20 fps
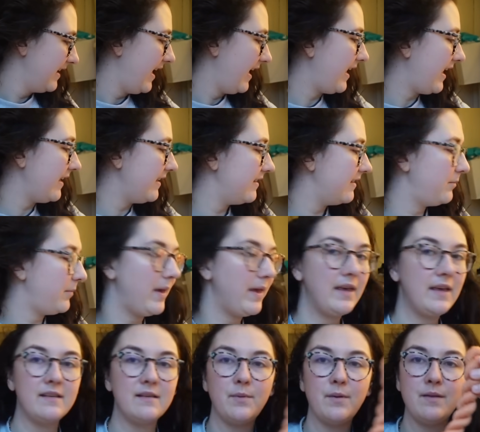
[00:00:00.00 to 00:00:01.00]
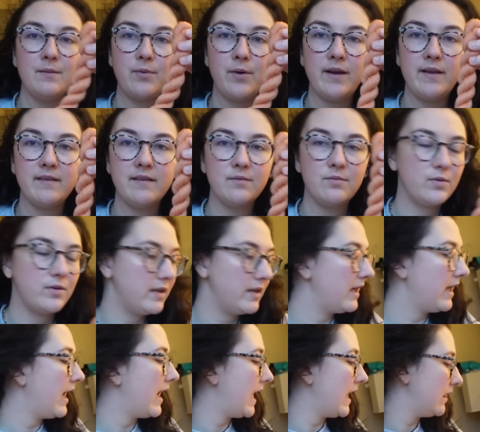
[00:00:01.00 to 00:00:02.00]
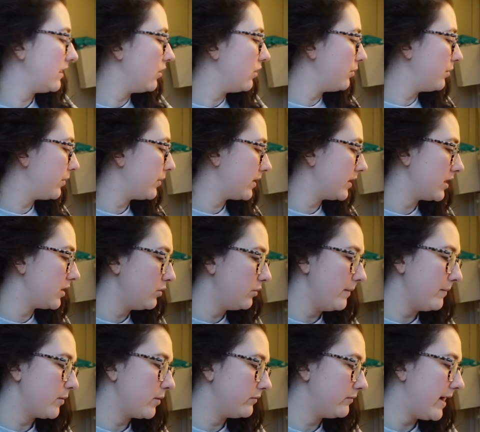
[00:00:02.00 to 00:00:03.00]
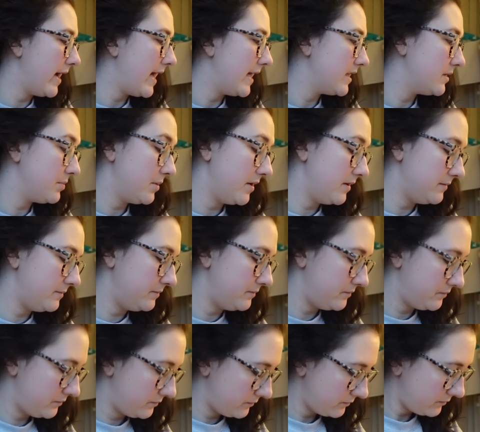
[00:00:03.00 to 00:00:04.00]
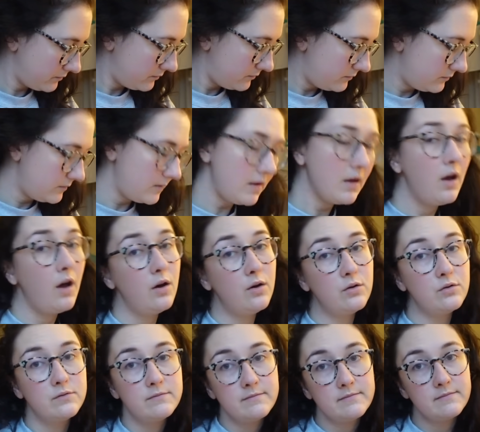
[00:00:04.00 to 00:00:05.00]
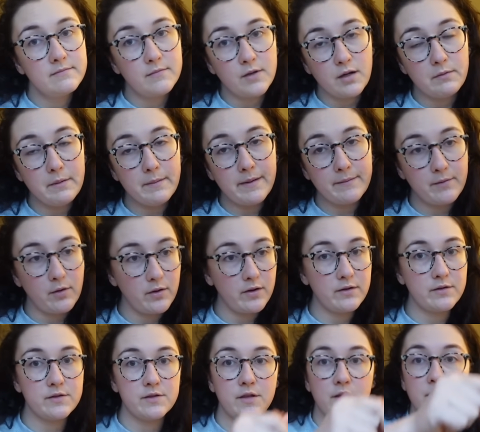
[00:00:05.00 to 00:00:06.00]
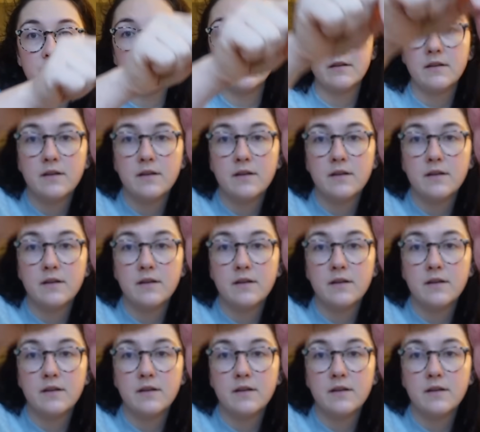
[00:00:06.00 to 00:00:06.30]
I guess this pink is about the brightest we're going to get. I thought we were going to go a bit more red, but... Oh, or maybe I'm talking too soon.